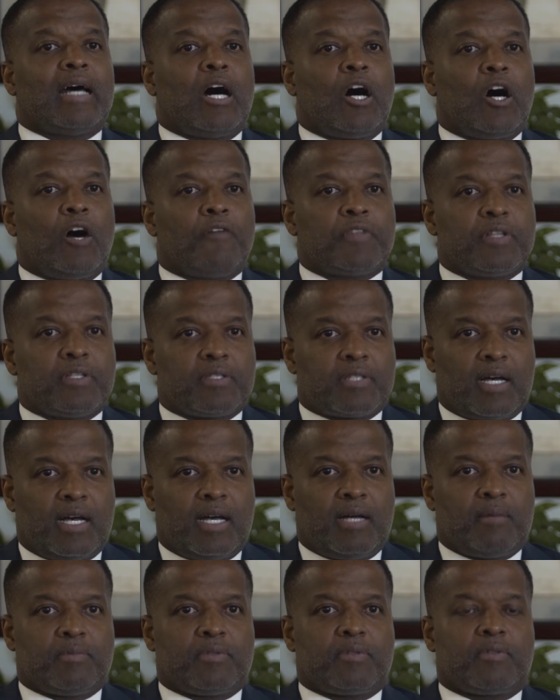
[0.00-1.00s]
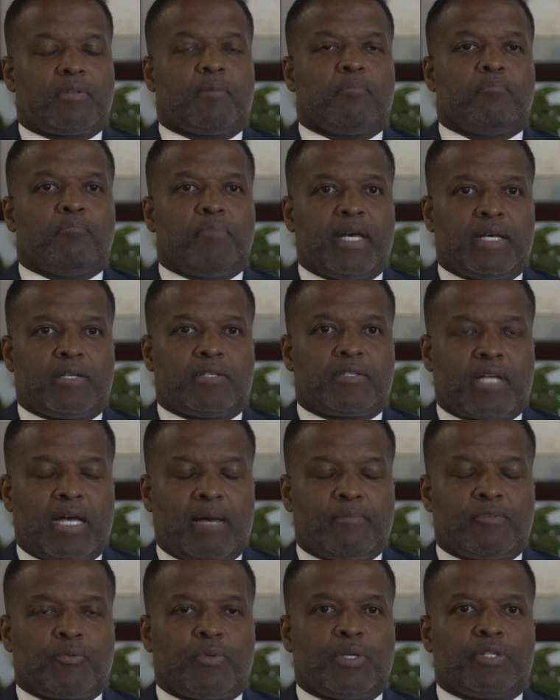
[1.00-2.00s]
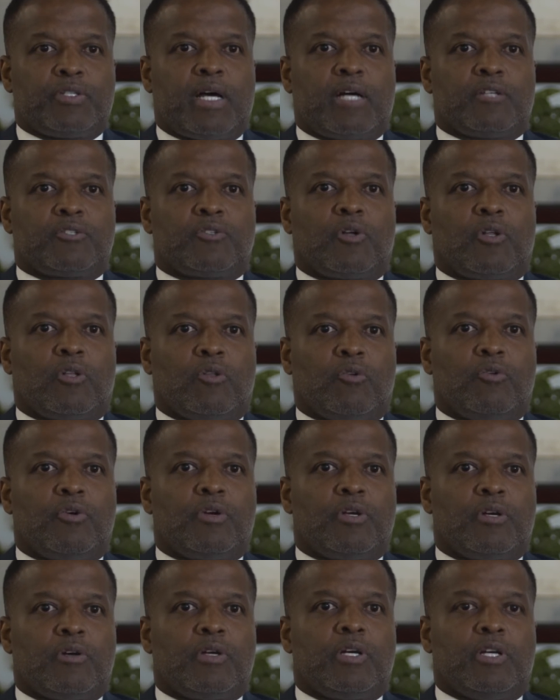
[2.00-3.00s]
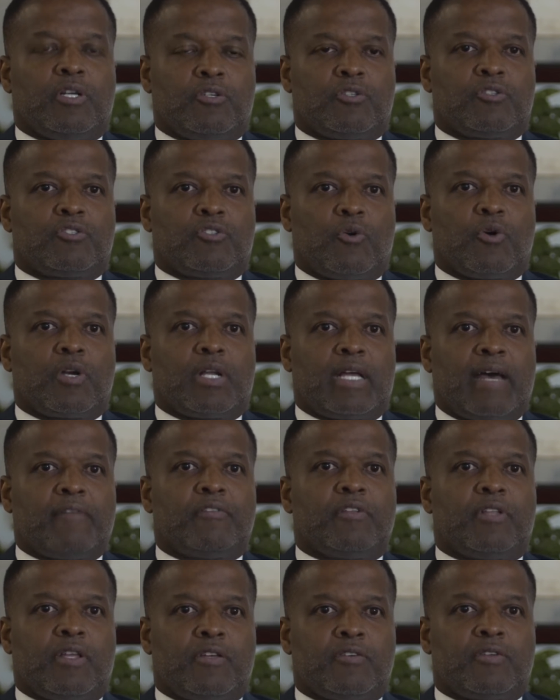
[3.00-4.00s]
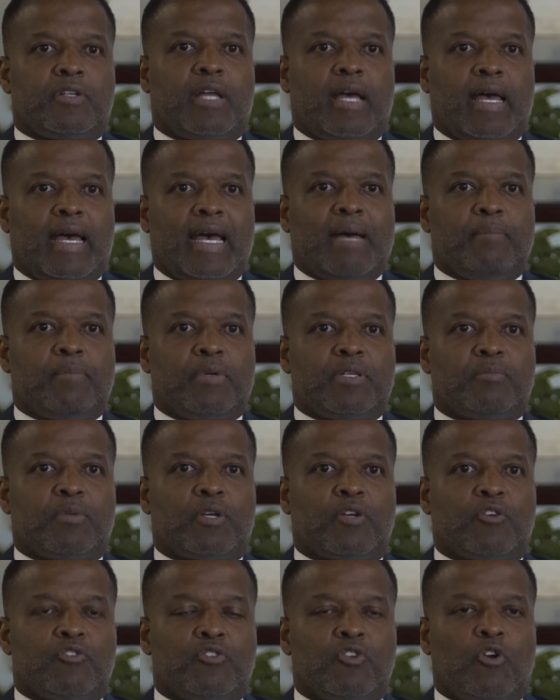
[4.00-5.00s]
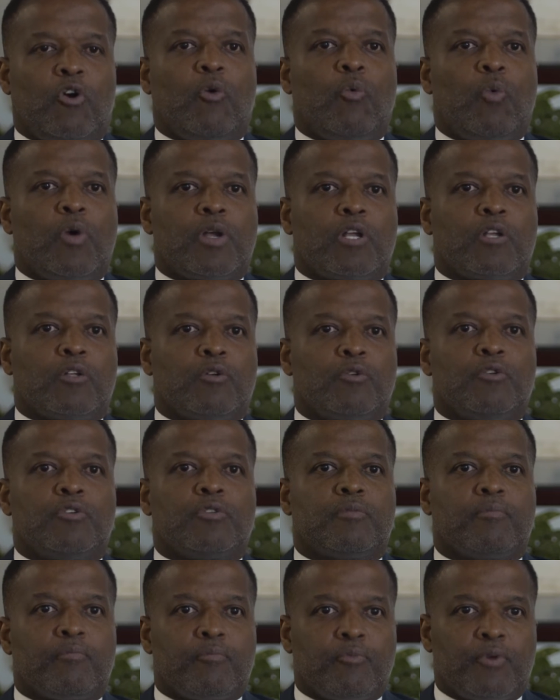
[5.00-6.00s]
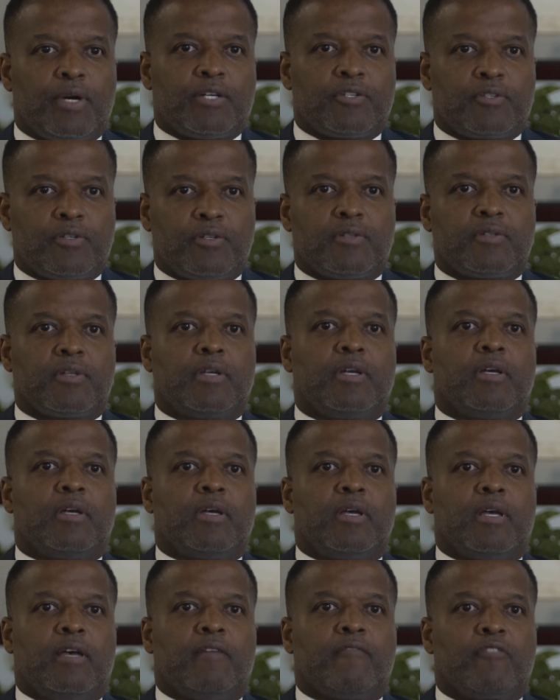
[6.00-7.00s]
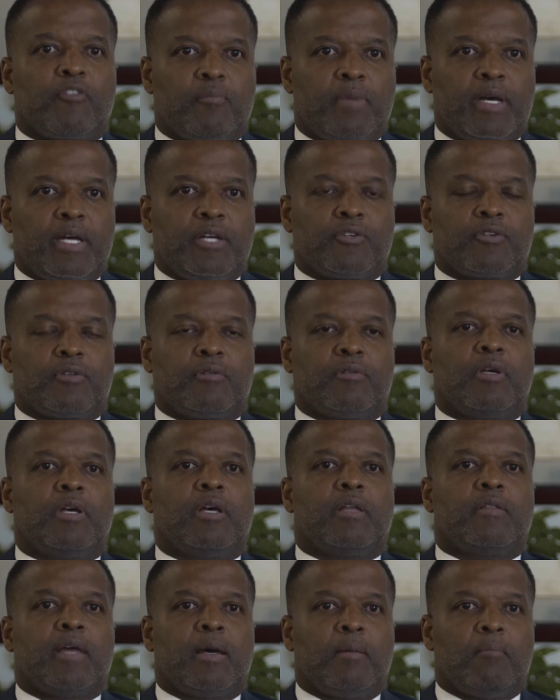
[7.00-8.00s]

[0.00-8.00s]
oftentimes, the best time to reach out to a lawyer is shortly after this incident happens, because you don't want to lose precious information that